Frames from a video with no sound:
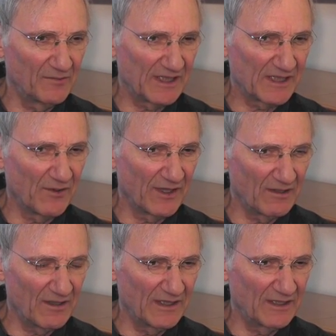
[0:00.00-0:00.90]
what's going
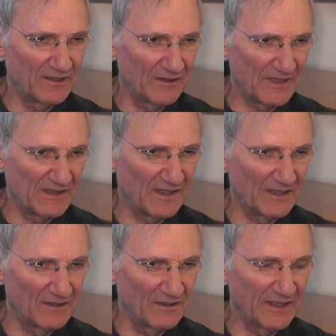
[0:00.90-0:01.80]
on in terms of the
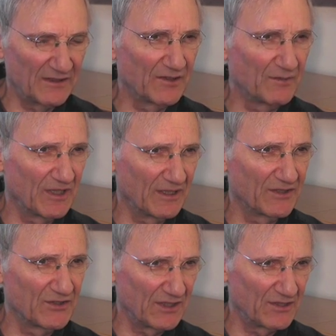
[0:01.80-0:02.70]
underlying neurobiology.